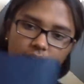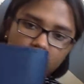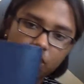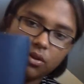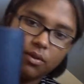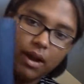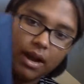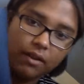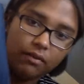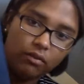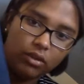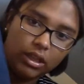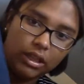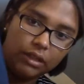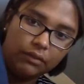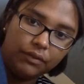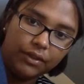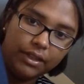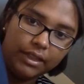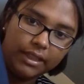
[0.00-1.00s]
So I really,
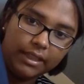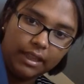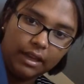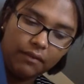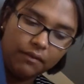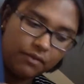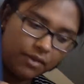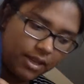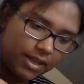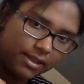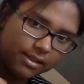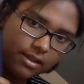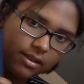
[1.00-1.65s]
really love this.